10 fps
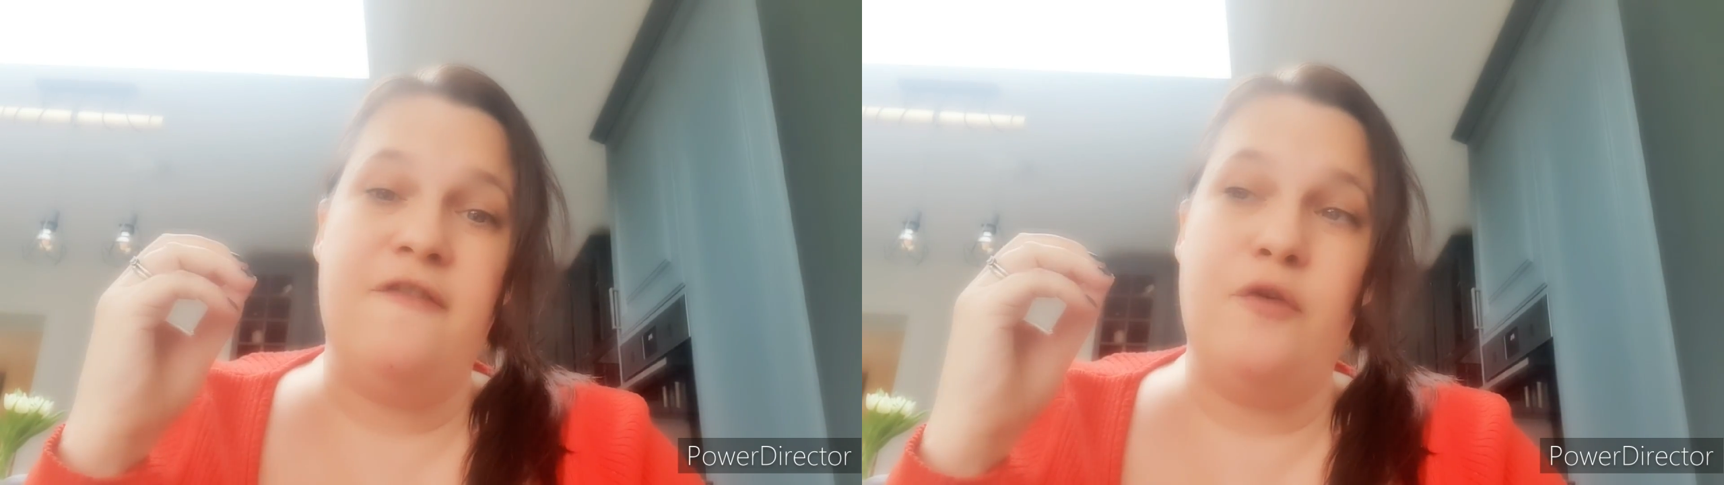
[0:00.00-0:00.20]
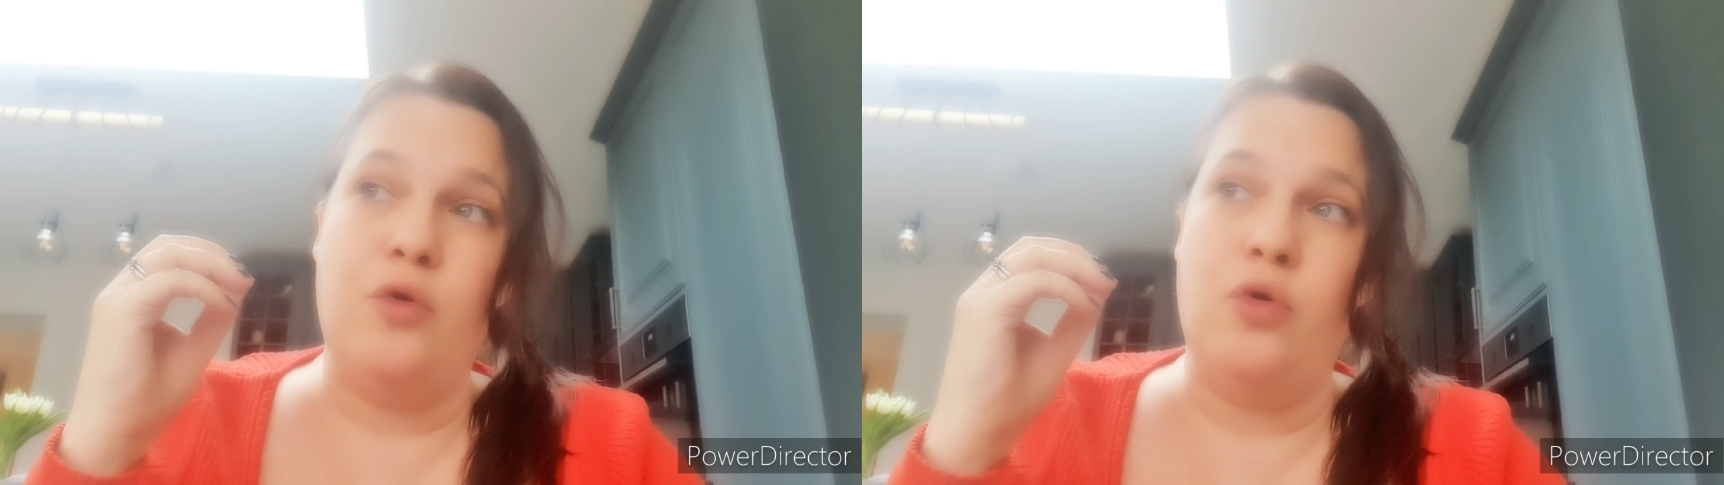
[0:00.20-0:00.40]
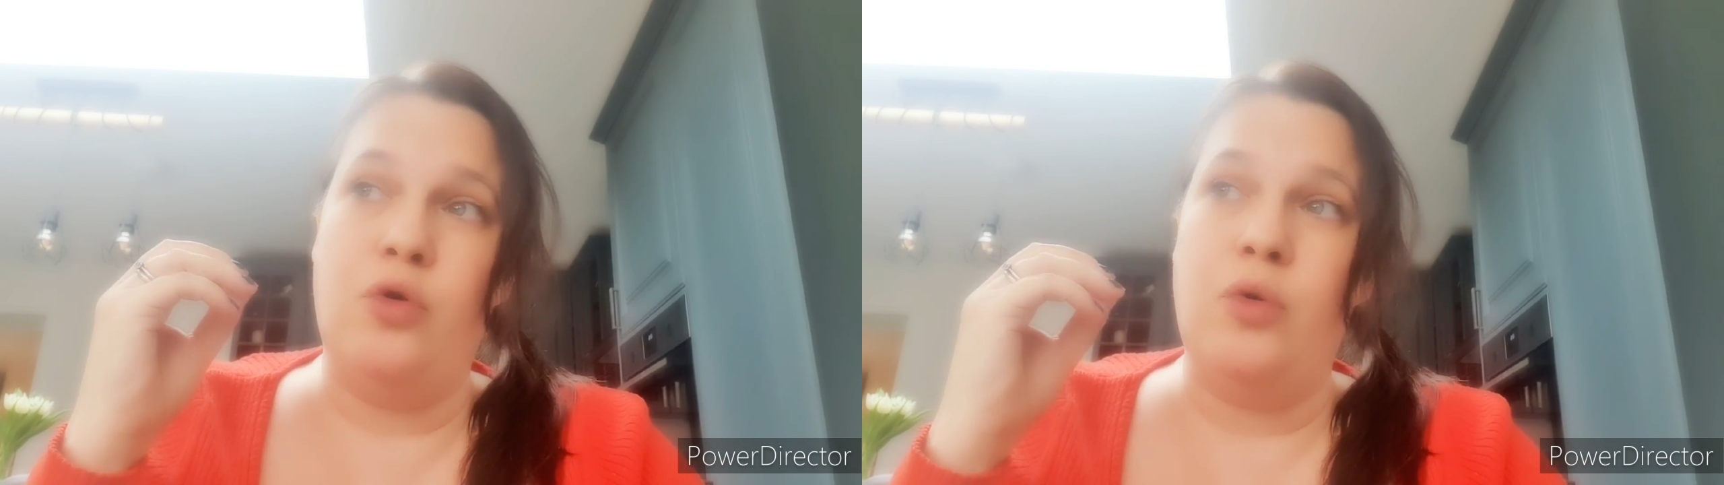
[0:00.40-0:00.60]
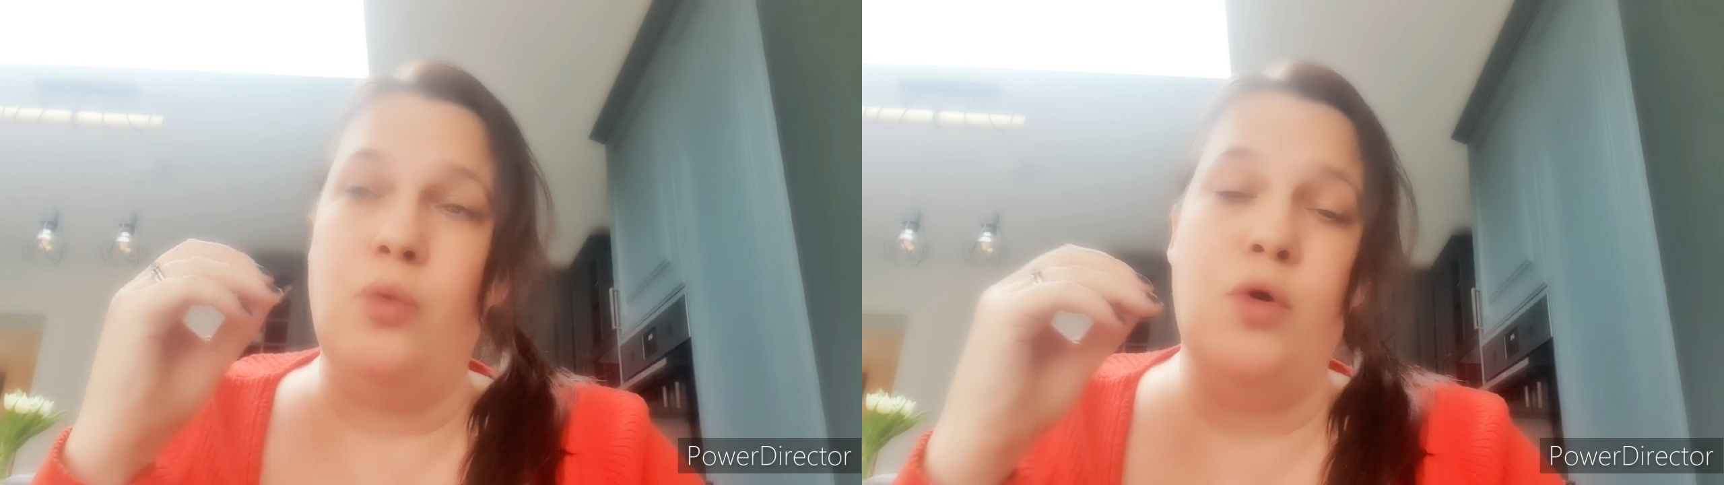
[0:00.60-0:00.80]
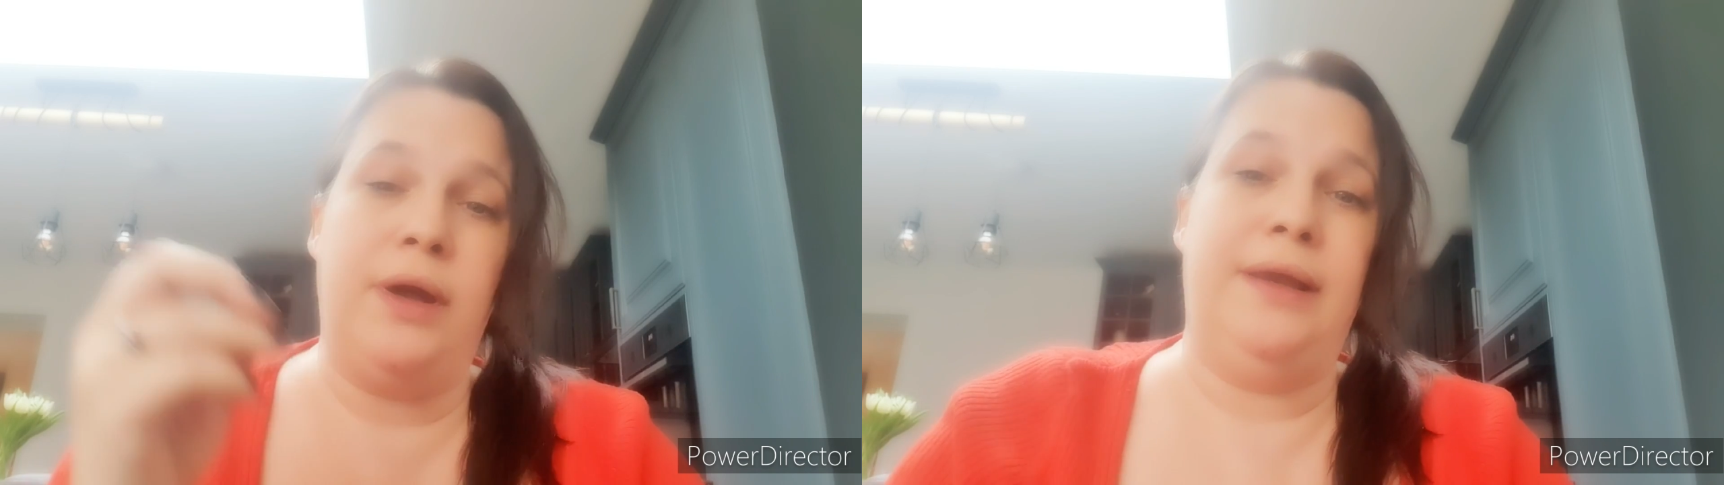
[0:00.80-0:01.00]
for
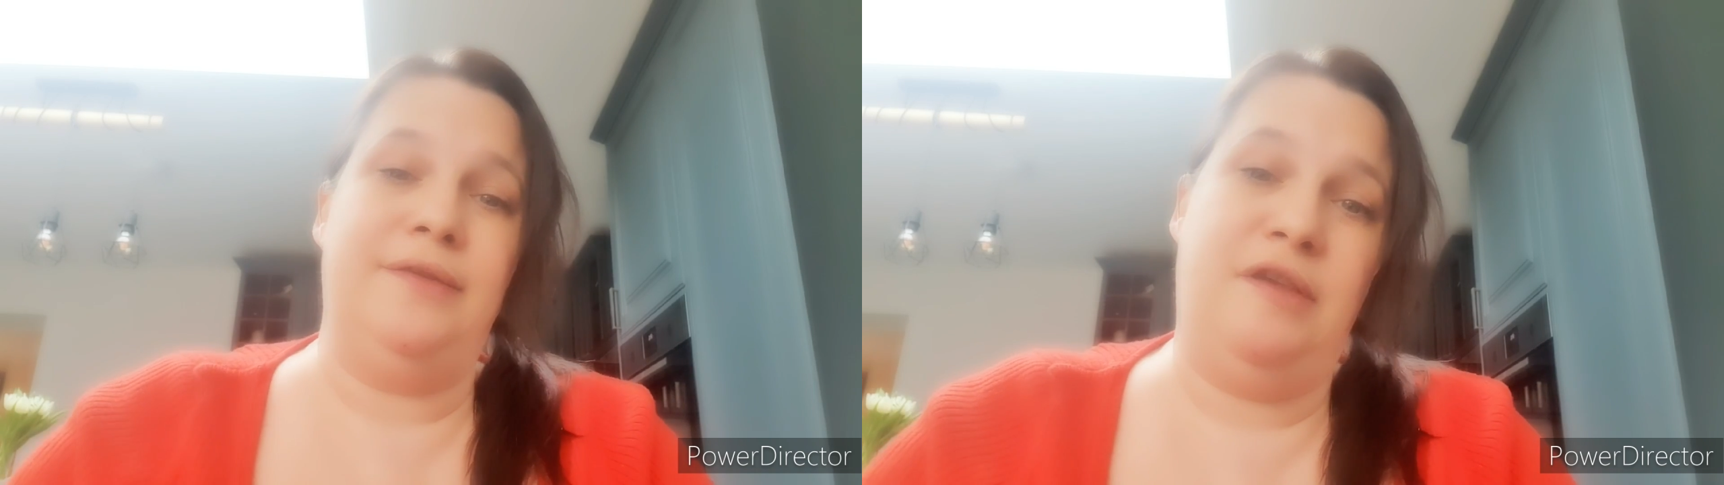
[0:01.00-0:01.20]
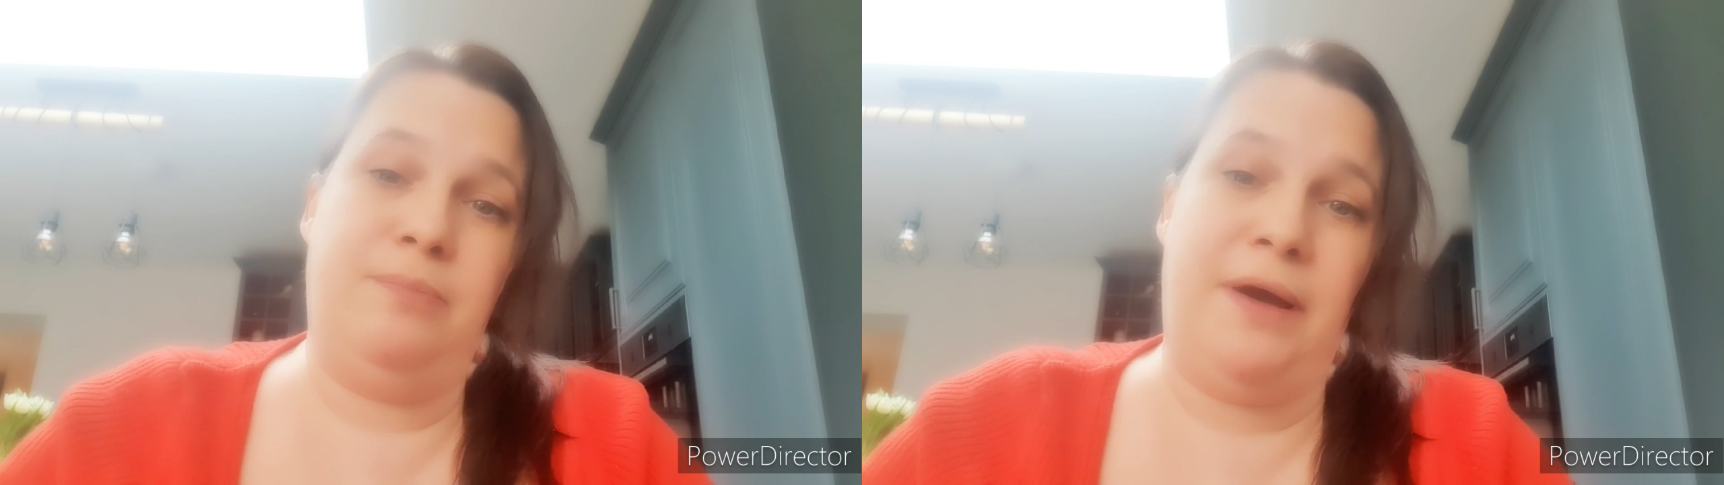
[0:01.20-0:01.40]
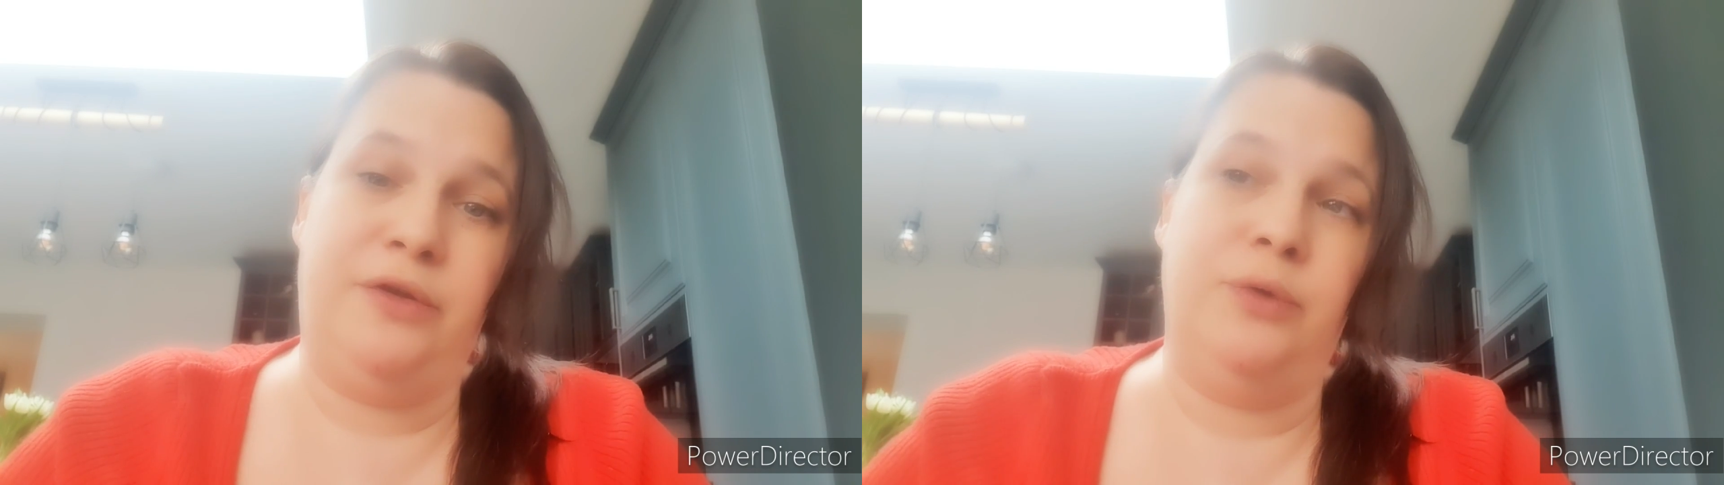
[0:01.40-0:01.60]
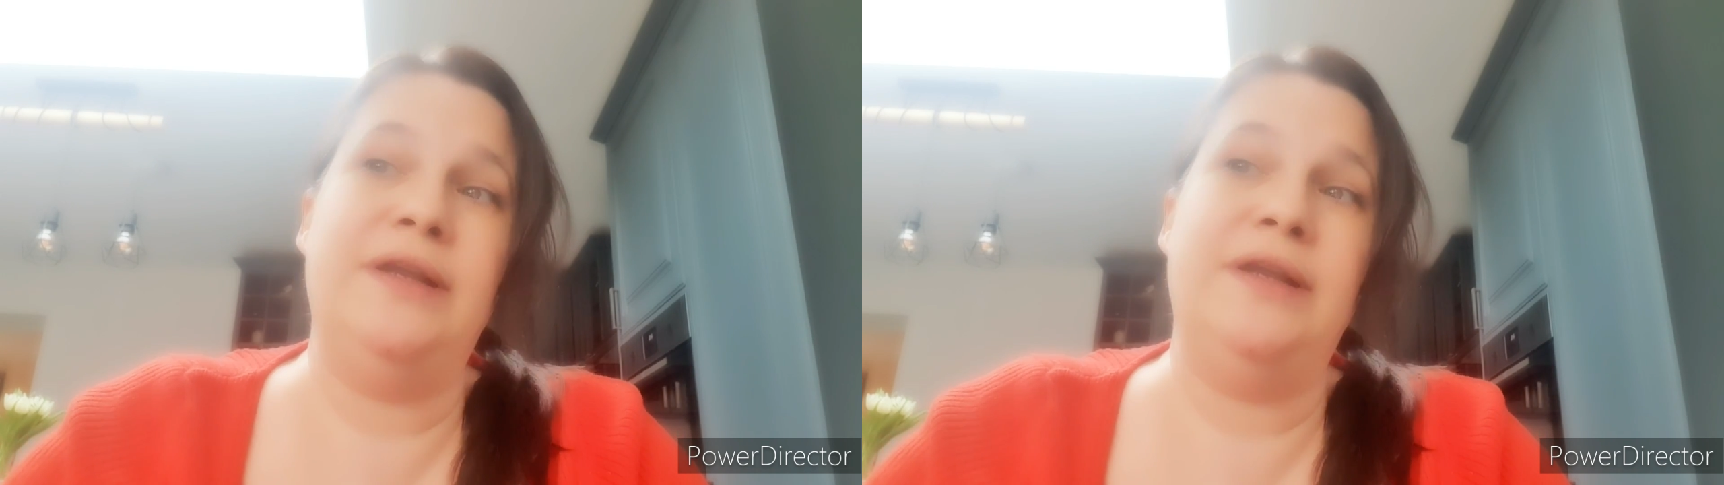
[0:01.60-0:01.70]
walking into this battle.